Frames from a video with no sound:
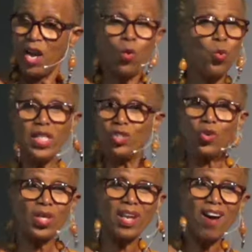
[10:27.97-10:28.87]
We
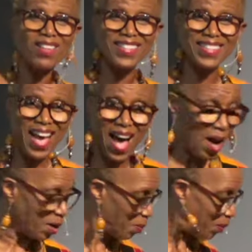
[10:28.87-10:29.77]
do it all the
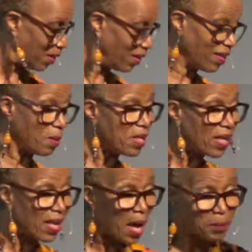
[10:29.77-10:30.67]
time. Give me a
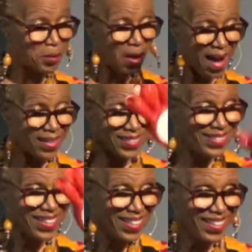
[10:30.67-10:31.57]
clap, you guys.
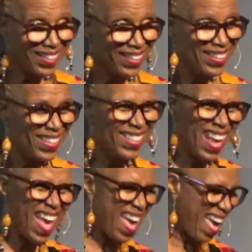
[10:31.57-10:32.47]

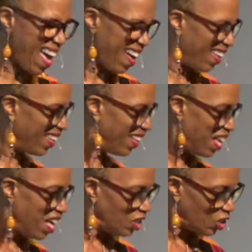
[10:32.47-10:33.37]
Yeah.
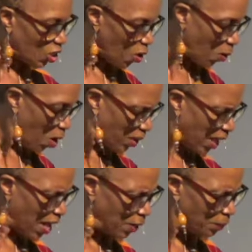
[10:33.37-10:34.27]
So,
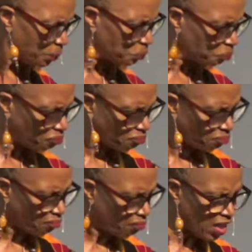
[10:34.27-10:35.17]
okay.
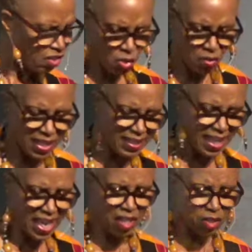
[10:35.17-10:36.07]
So this
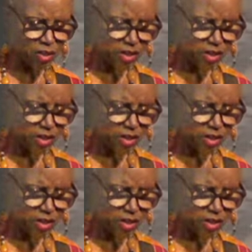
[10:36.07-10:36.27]
energy,